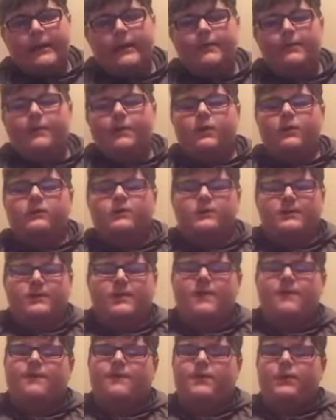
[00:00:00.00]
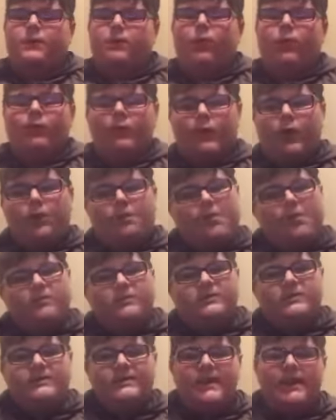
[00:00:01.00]
because if you look, the
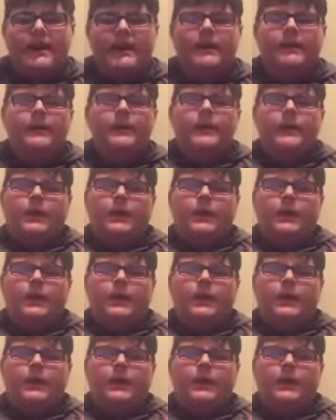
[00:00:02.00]
goalpost is there.